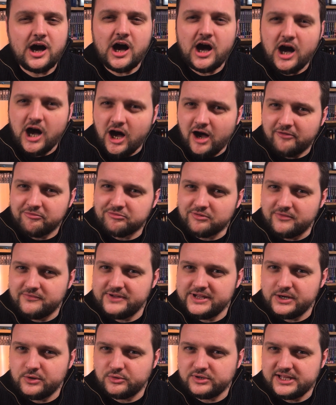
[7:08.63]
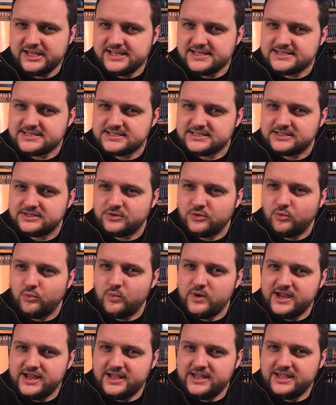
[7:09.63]
half revealed it.
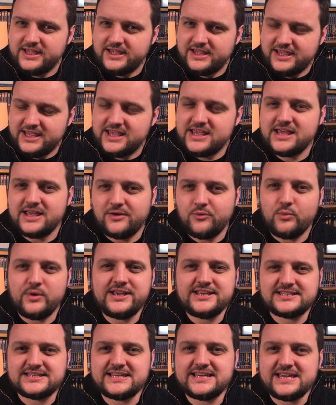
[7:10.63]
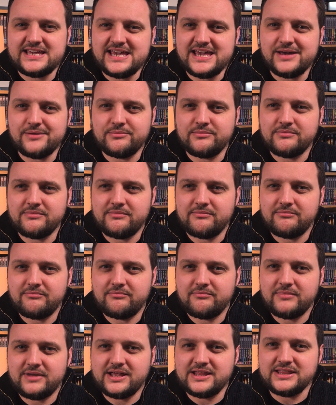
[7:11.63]
We see him
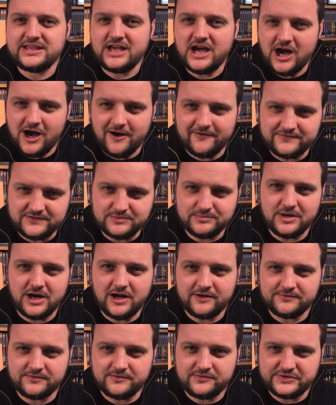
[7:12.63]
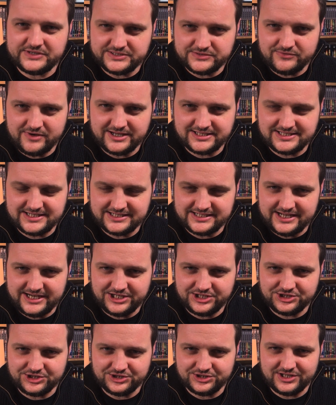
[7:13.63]
in the aftermath of his
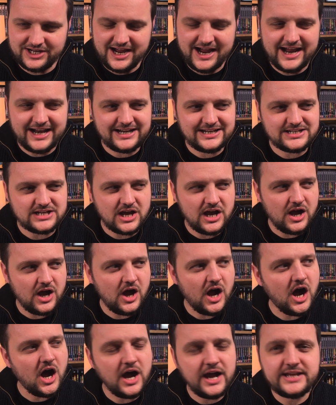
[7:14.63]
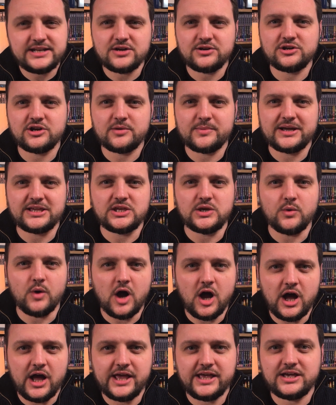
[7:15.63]
resignation, and I don't know about you,
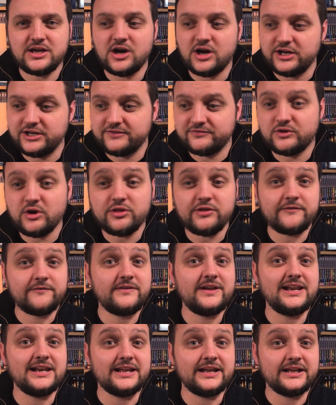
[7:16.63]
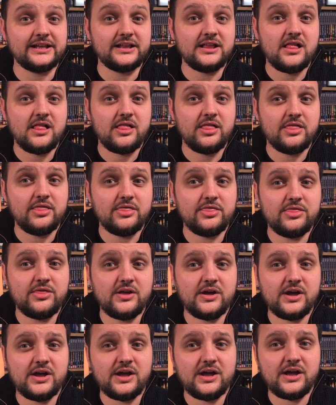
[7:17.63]
I kind of got the feeling
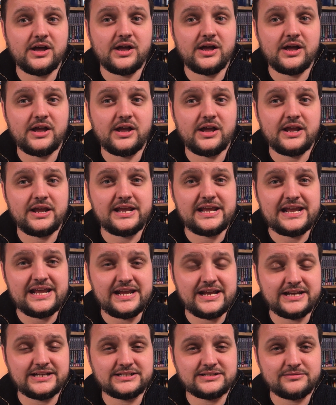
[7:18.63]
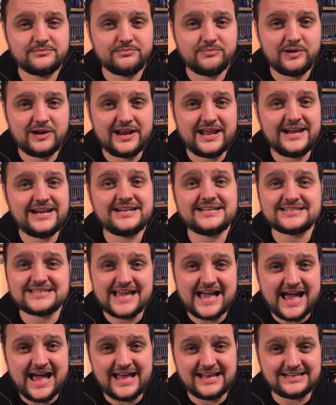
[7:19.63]
that he had played his
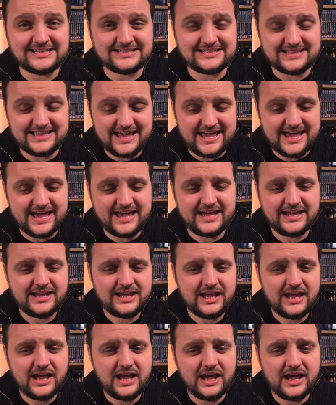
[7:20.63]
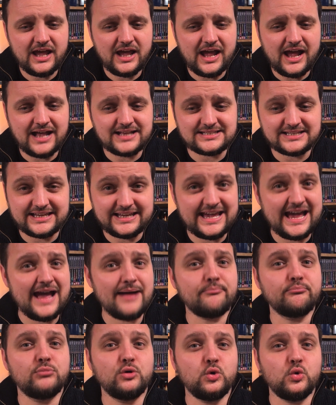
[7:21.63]
hand there as a
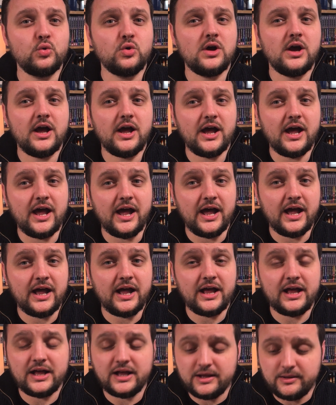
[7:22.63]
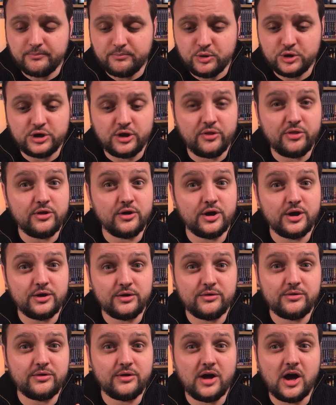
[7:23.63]
gamble, put on the
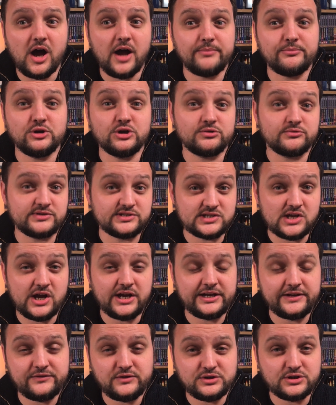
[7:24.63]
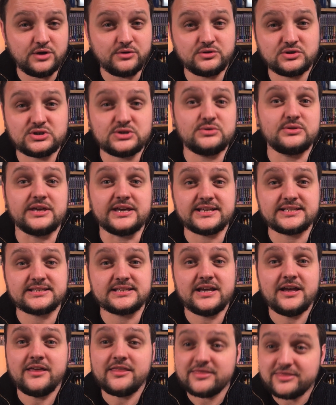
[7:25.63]
"I'm going to resign if you don't do this,"
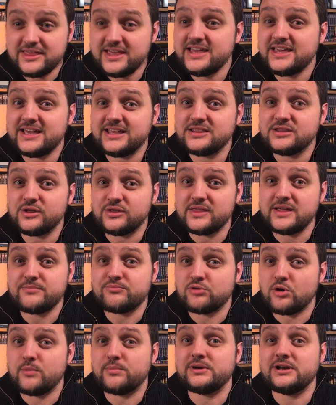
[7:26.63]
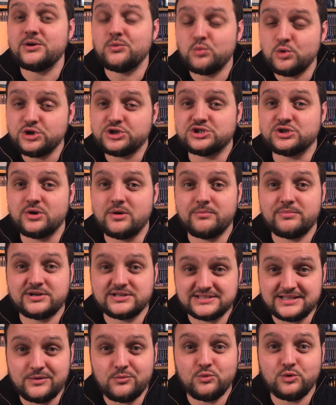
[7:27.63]
thinking that they probably would do it
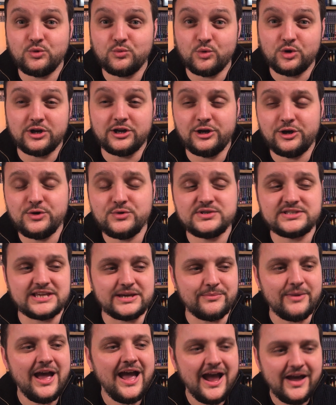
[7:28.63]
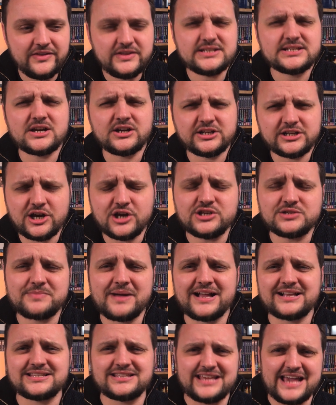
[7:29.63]
because they wouldn't want to lose him. And this kind of goes
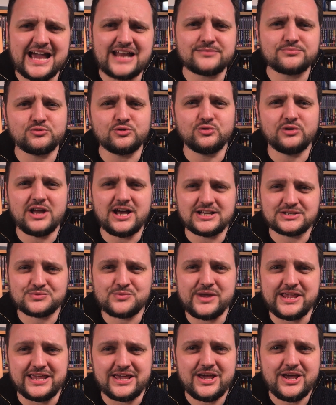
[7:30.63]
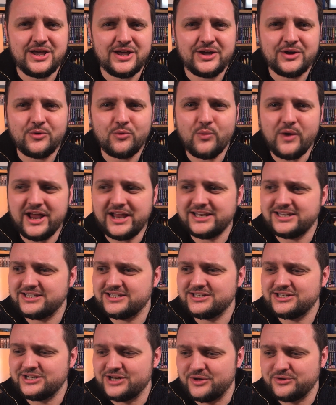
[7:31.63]
back to the Admiral last week when,
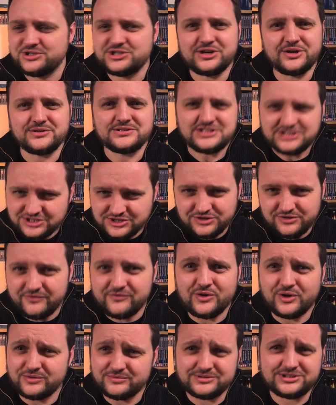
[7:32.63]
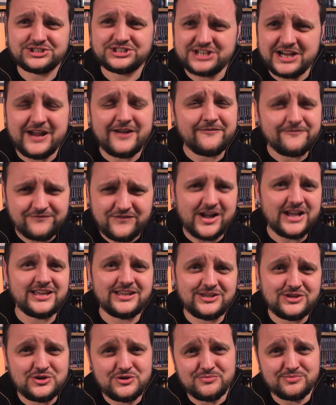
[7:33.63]
you know, she goes, "You've got sheer
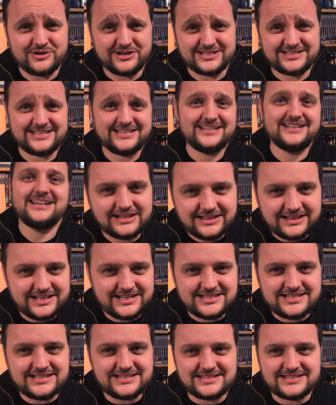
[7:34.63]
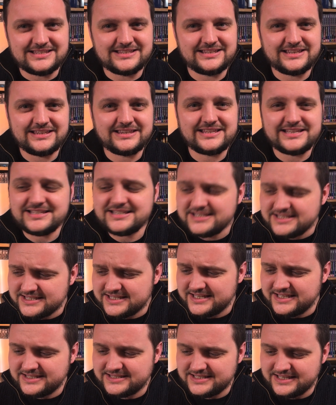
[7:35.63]
fucking hubris." This is
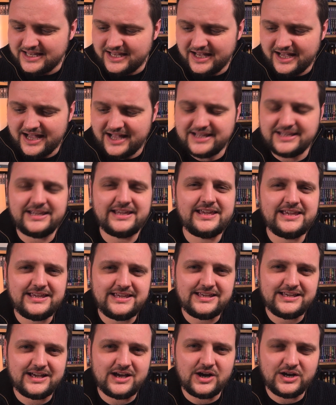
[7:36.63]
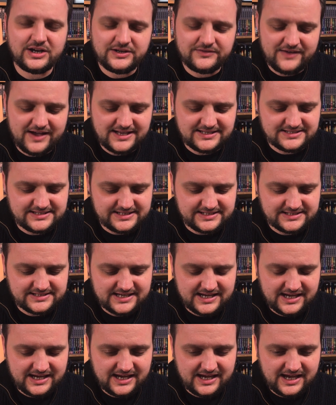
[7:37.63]
his, he kind of has this
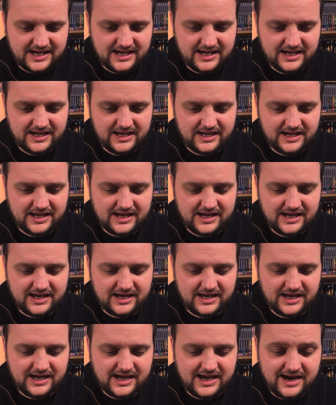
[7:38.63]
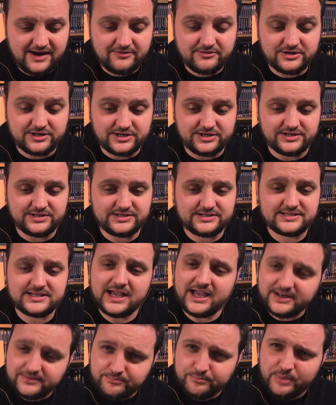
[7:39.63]
arrogance,
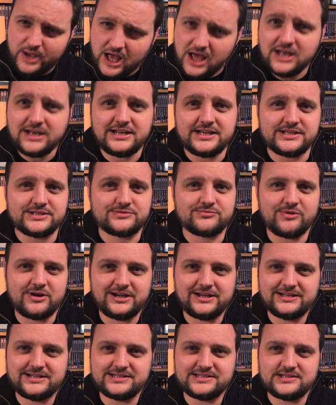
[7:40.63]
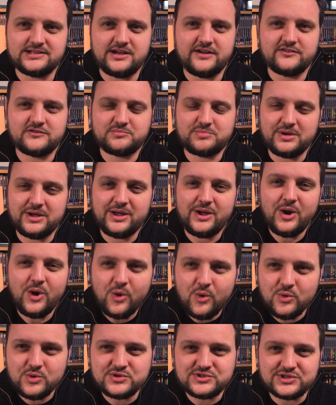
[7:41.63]
and partly it's rightly deserved, but
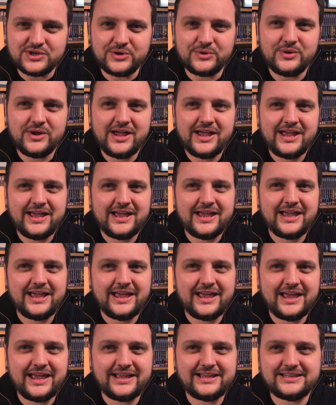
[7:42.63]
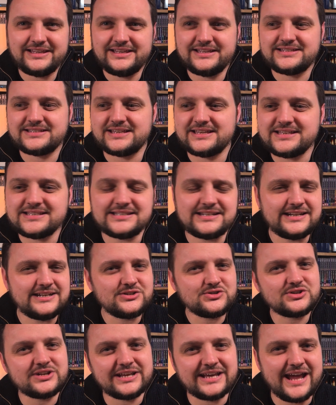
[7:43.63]
also it's an
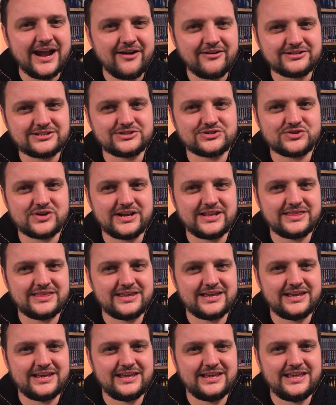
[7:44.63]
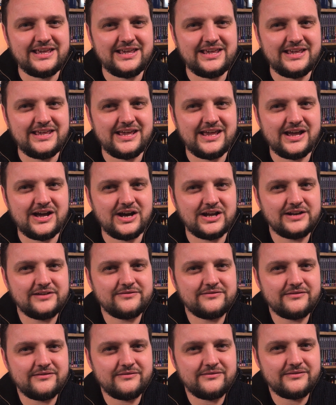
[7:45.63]
interesting character trait that he kind
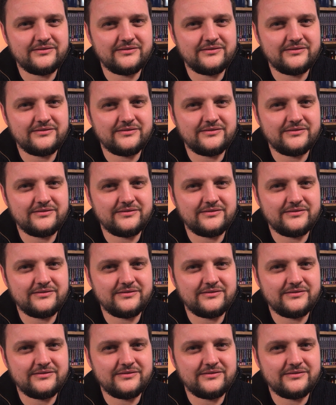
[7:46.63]
of